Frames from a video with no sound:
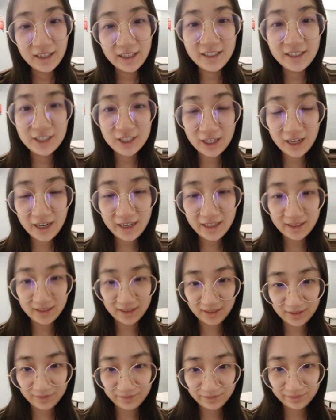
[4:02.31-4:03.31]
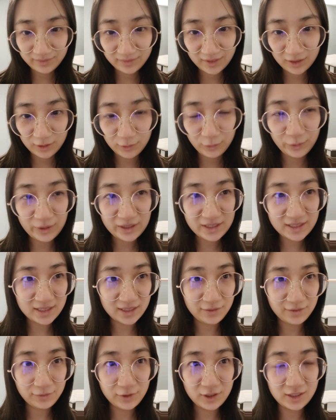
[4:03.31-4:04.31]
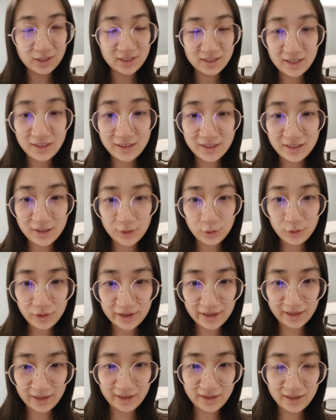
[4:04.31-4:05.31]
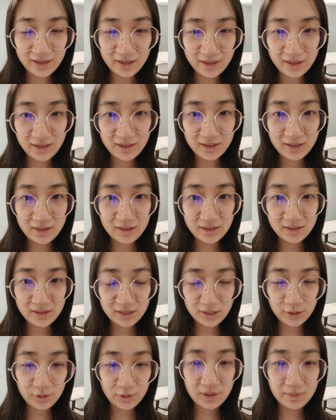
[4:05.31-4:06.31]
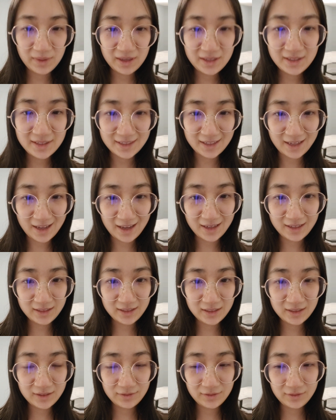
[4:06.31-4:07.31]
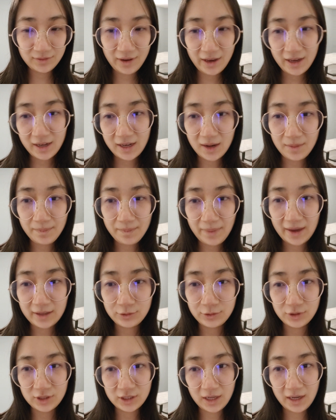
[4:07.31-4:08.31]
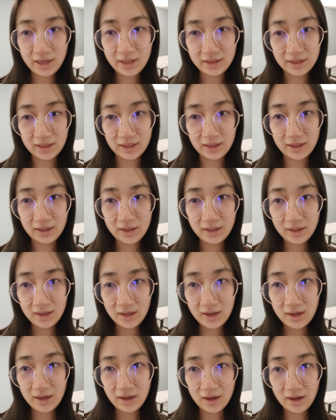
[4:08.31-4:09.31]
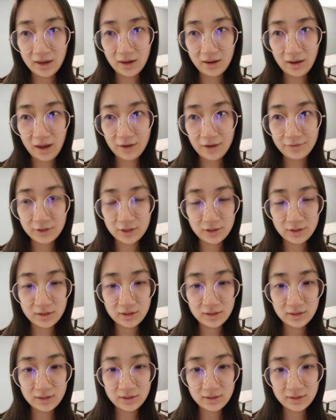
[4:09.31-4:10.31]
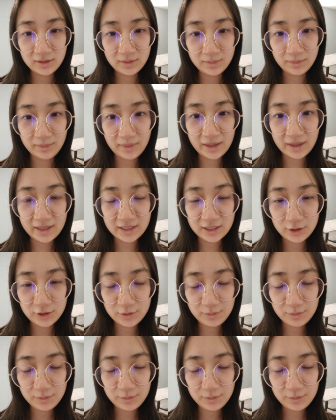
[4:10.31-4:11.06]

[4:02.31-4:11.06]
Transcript: in China with a further study degree. So it means that when I come back to China, uh, after my